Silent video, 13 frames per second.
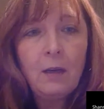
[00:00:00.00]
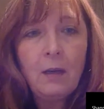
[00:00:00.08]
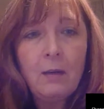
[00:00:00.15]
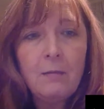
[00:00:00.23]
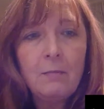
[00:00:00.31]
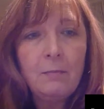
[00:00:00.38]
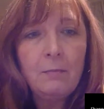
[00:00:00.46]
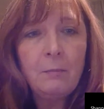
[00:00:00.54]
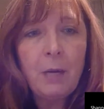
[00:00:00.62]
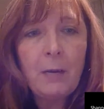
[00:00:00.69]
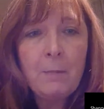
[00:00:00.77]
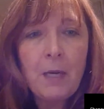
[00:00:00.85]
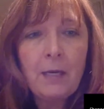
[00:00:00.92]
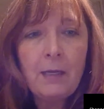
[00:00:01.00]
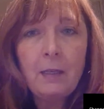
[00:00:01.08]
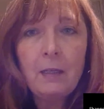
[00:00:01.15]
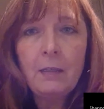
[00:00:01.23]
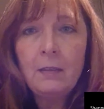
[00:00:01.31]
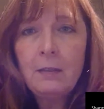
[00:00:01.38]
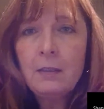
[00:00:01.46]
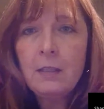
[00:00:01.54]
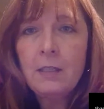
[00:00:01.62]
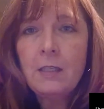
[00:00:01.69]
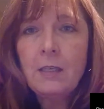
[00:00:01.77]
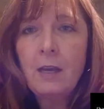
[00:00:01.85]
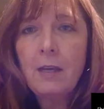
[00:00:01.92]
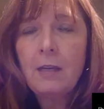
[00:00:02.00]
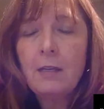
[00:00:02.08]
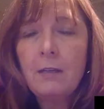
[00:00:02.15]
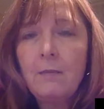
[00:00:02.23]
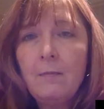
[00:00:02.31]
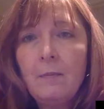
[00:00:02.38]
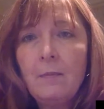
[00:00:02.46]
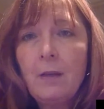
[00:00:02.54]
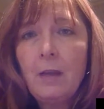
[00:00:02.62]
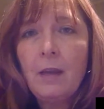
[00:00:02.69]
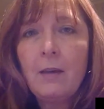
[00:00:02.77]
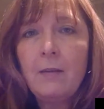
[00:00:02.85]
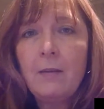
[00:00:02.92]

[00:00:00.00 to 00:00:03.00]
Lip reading: my mind just kind of